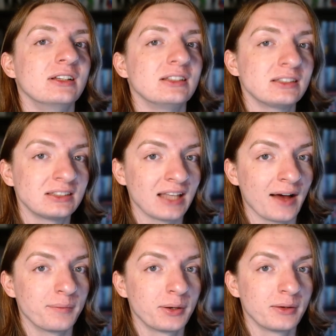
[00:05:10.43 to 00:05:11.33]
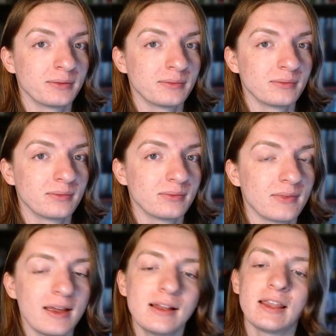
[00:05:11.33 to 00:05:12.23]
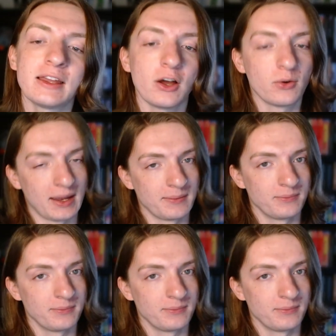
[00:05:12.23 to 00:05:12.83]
step. Like, okay,